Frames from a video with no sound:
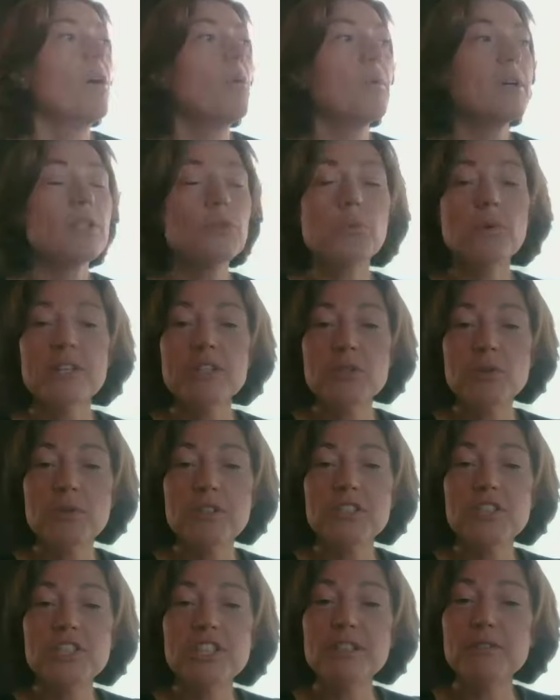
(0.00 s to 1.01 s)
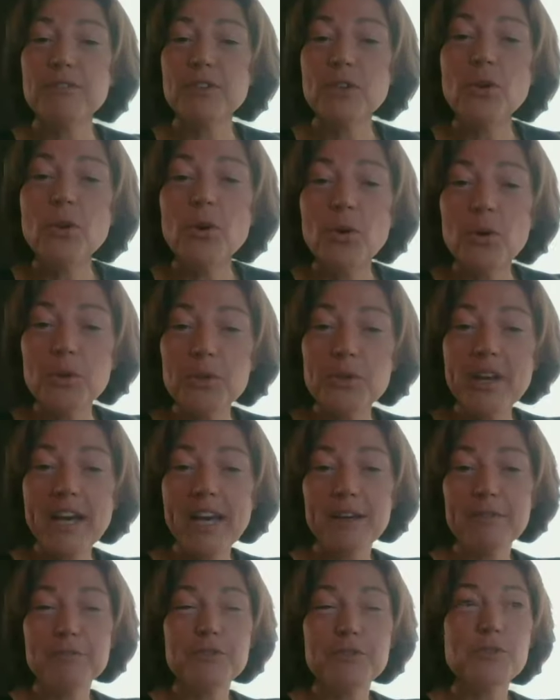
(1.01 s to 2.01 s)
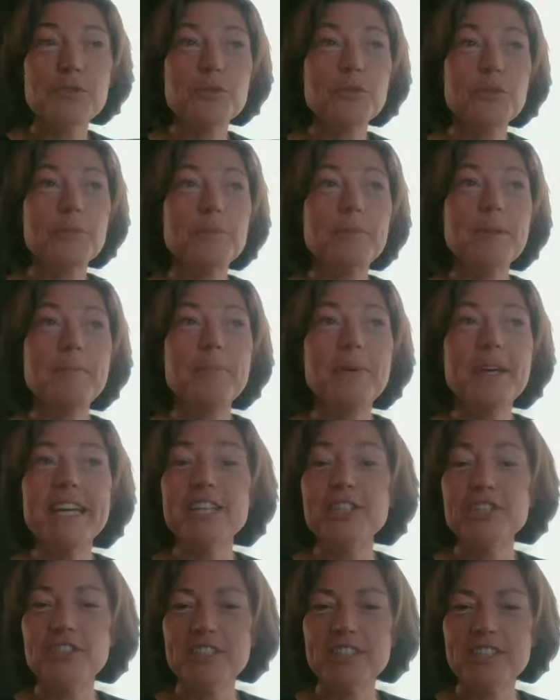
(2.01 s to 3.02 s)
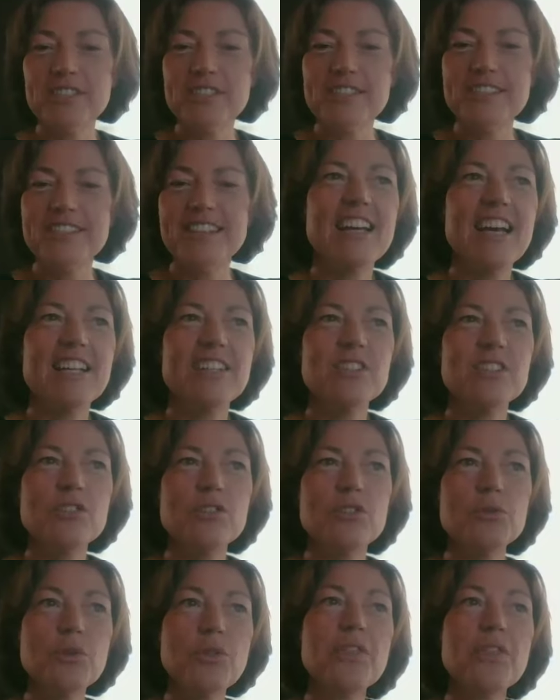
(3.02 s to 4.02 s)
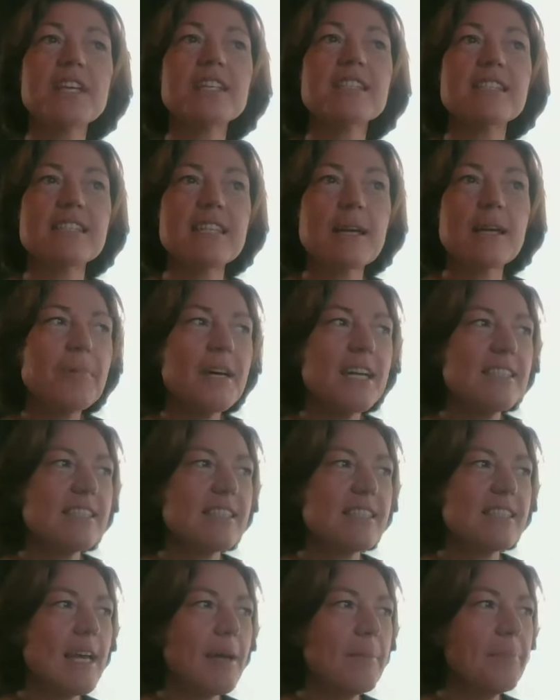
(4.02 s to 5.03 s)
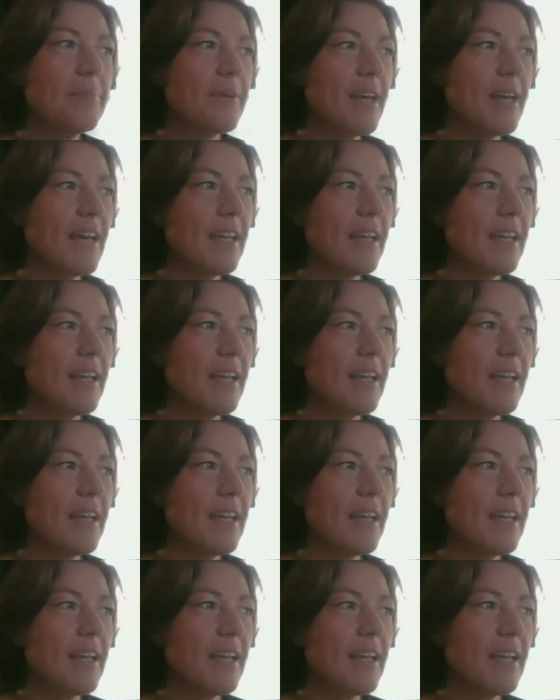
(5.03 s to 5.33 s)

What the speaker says: When you want to achieve a goal, you have to be patient and do things step by step.